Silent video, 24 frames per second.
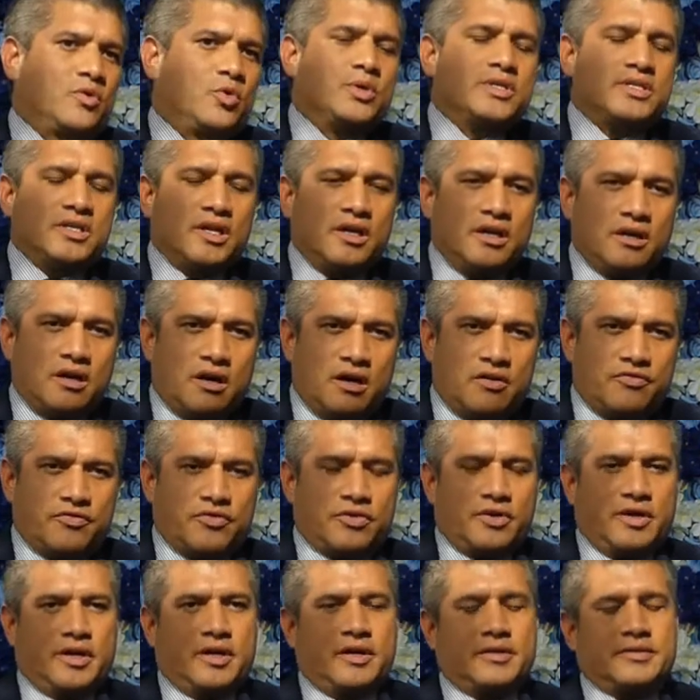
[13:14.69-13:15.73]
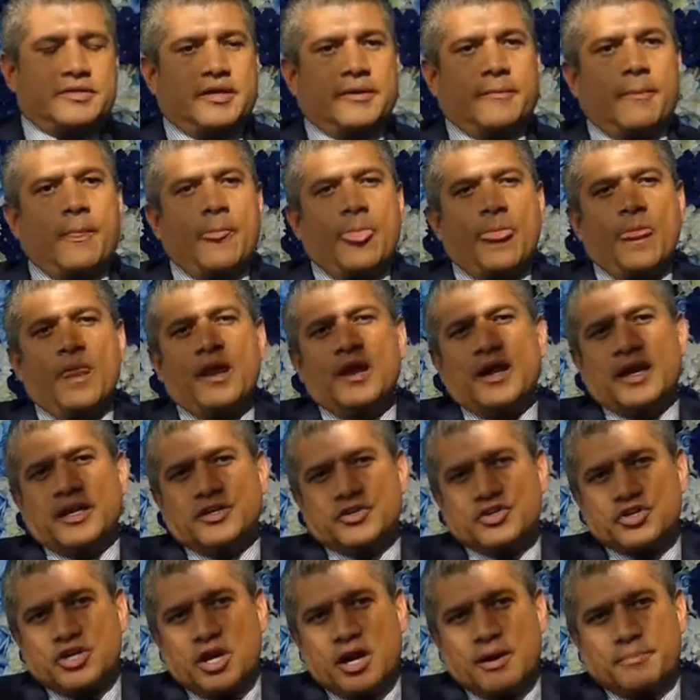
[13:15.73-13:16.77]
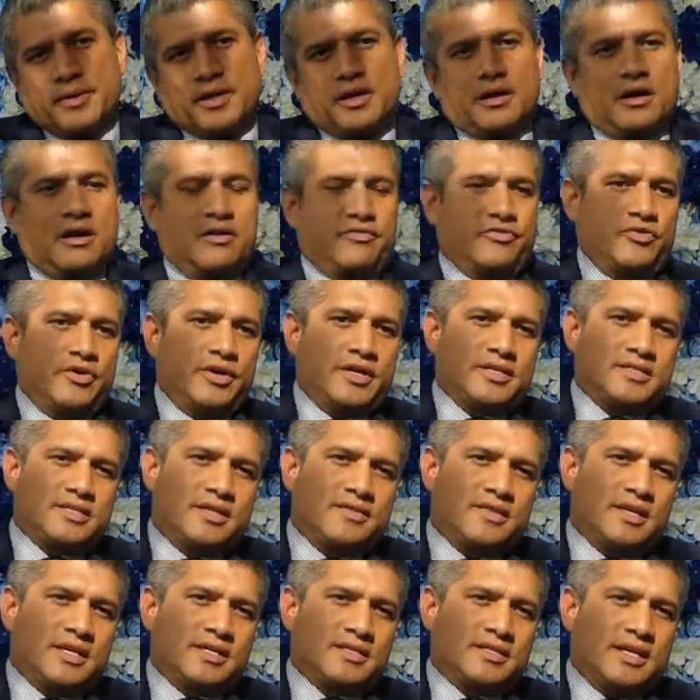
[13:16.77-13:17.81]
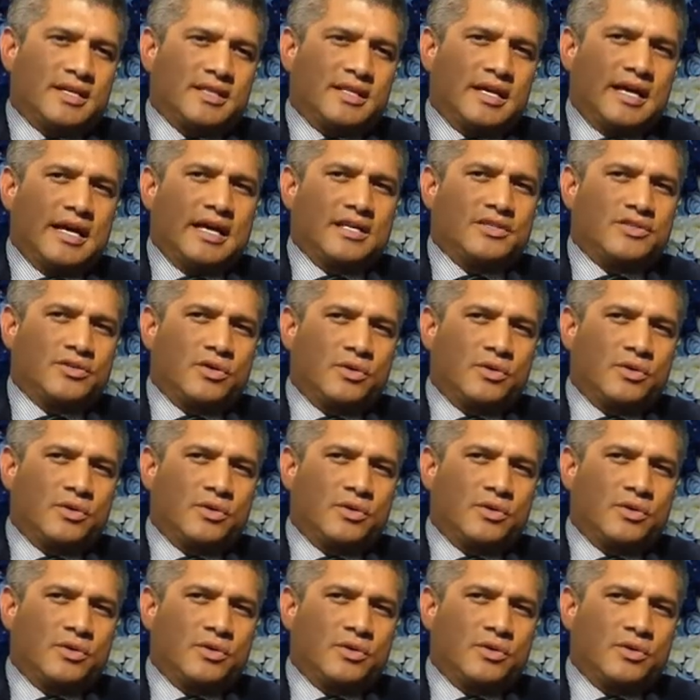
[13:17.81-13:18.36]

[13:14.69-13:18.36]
cuisine offerings and shopping offerings and things like that.